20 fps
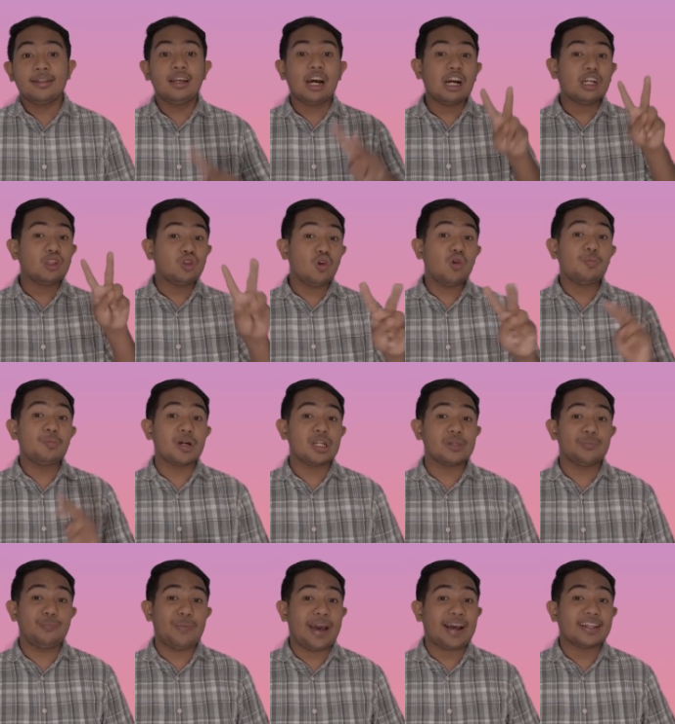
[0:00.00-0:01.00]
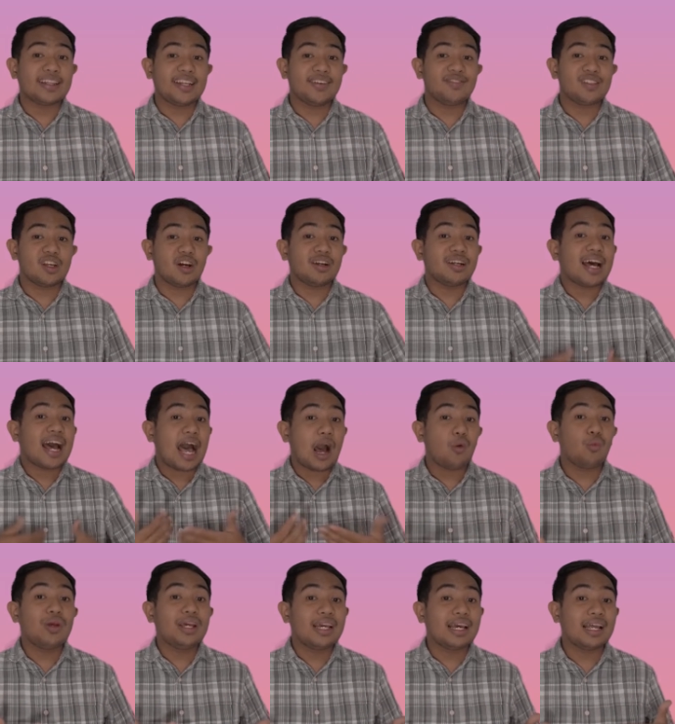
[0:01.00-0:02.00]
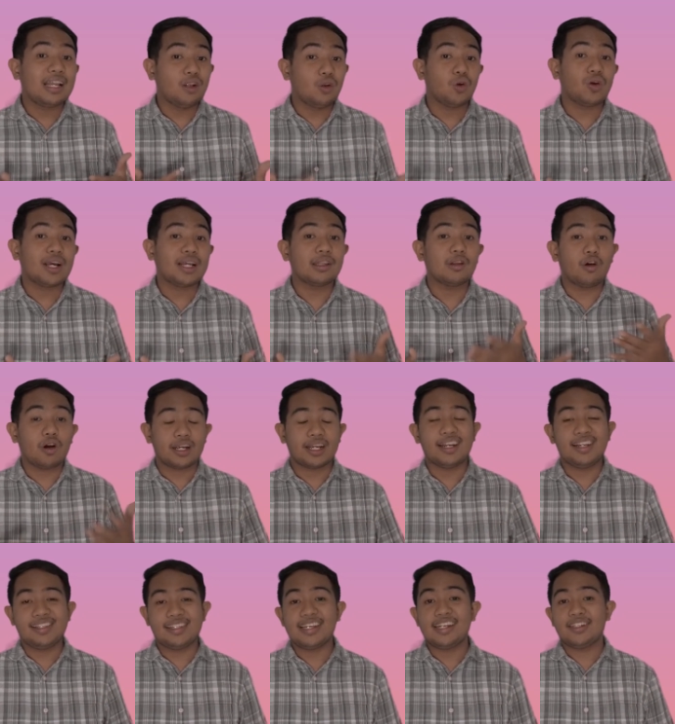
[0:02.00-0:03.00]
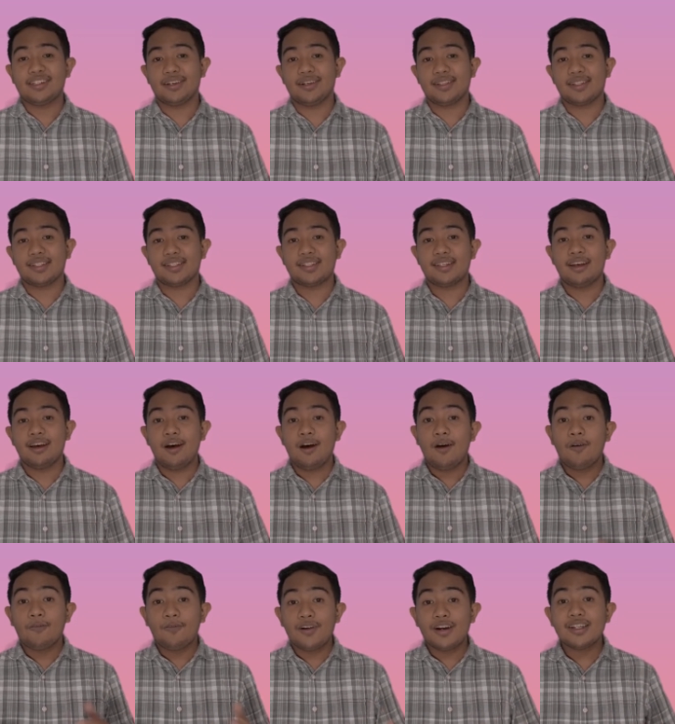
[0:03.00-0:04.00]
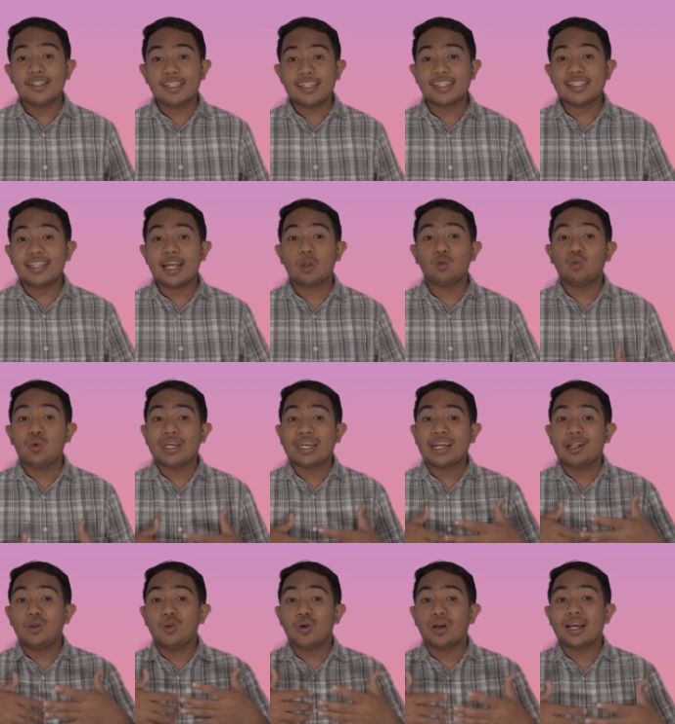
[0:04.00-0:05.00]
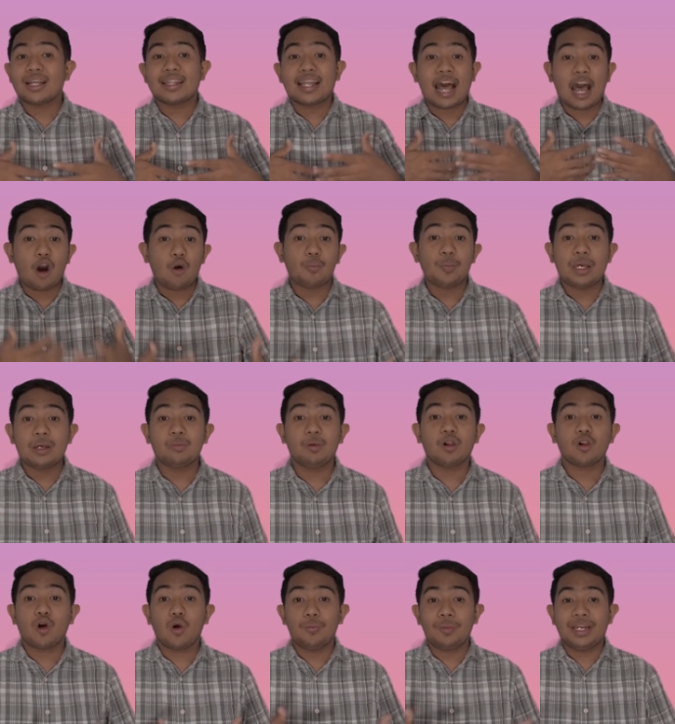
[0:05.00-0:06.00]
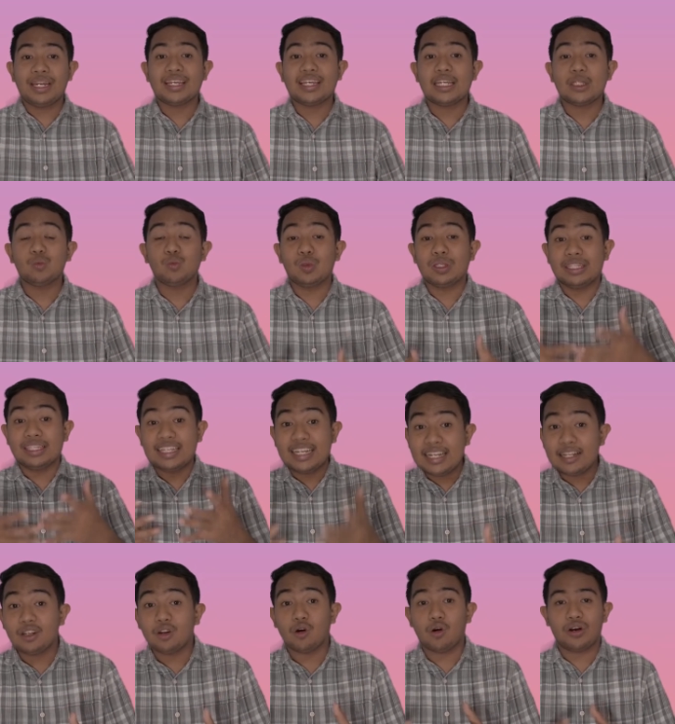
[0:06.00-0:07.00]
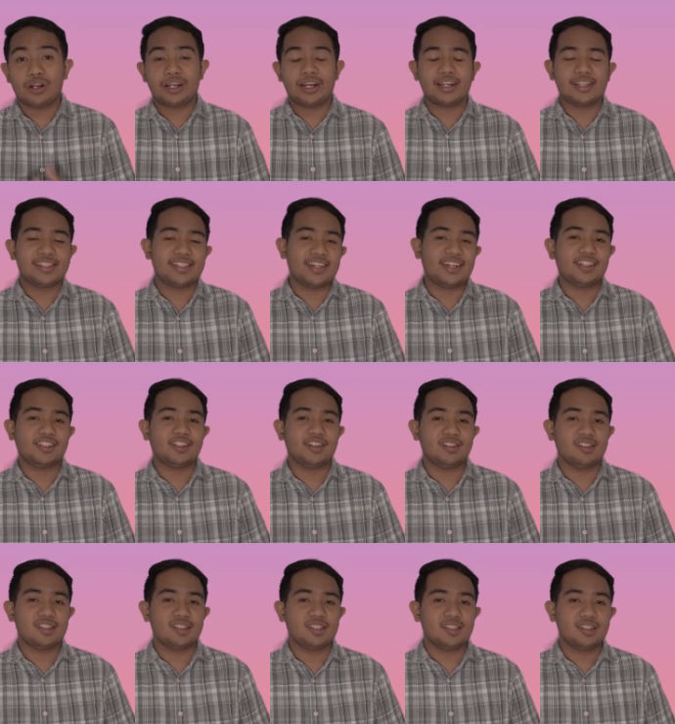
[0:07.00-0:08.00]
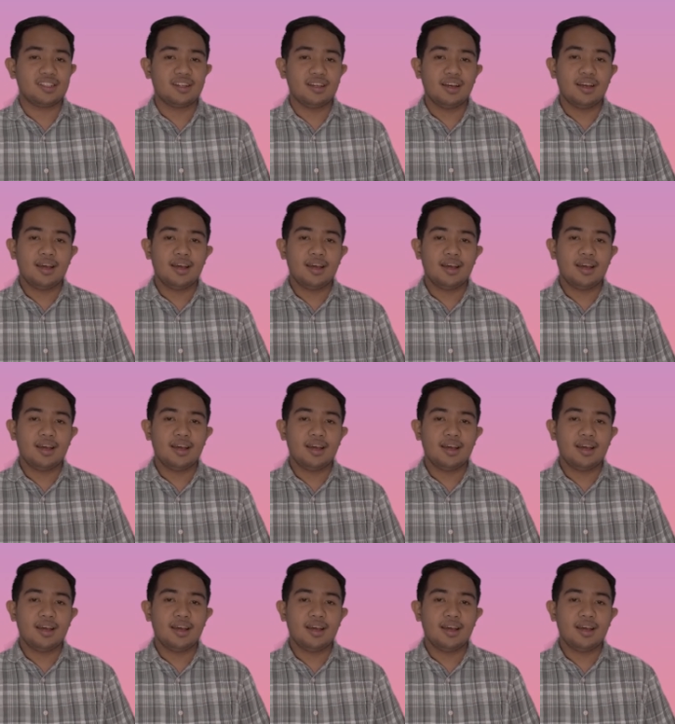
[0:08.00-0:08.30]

There are two perspectives on how we can look at organizations. First is that we can look at how people communicate within organizations.